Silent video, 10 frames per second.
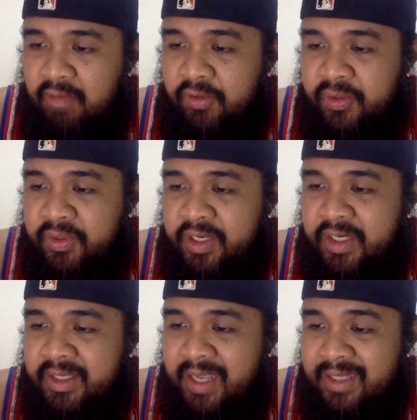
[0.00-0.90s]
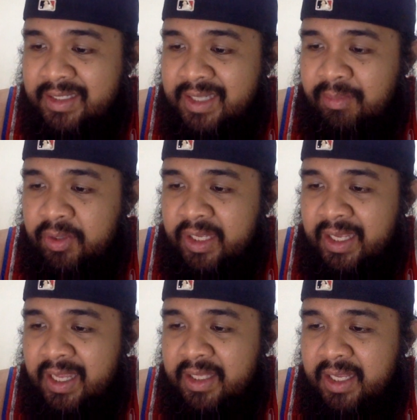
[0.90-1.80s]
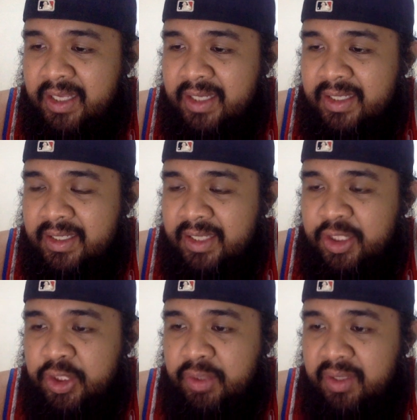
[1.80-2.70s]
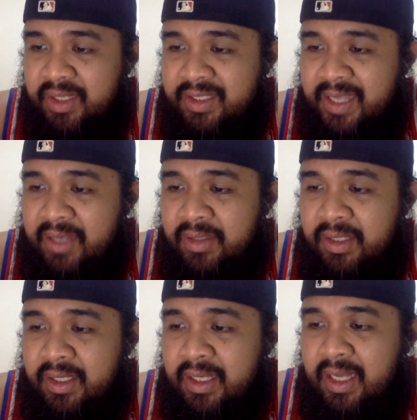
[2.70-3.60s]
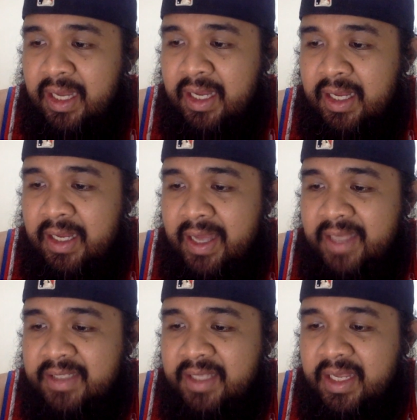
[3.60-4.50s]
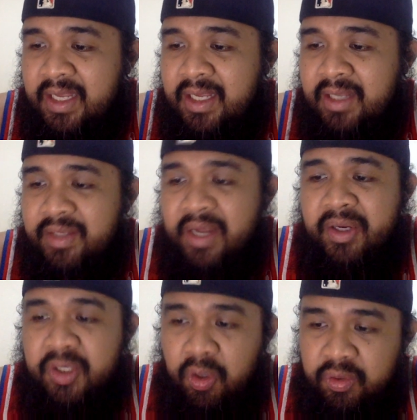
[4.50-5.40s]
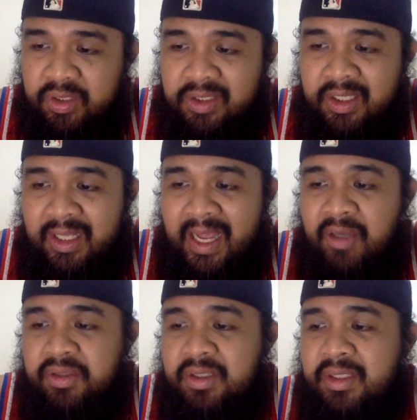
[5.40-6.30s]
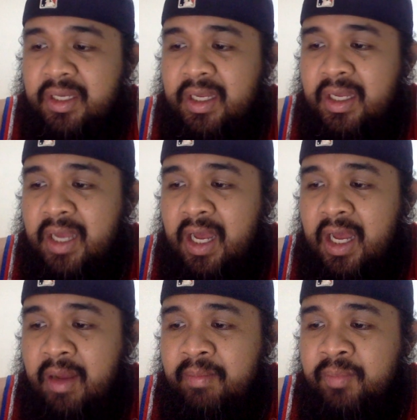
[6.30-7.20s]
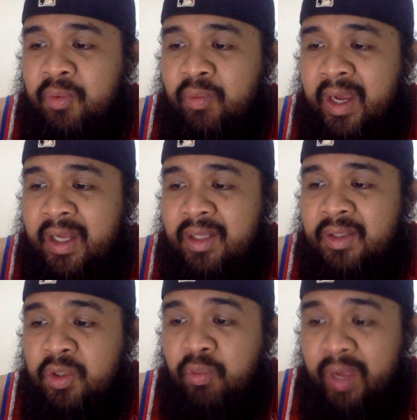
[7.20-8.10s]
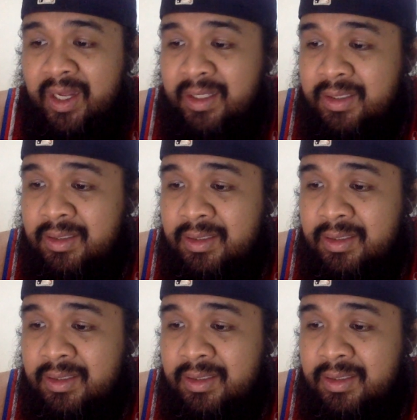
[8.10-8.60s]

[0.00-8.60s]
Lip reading: For New York Knicks, I'm looking at the injury list now. I see Derrick Rose is still out, while Noel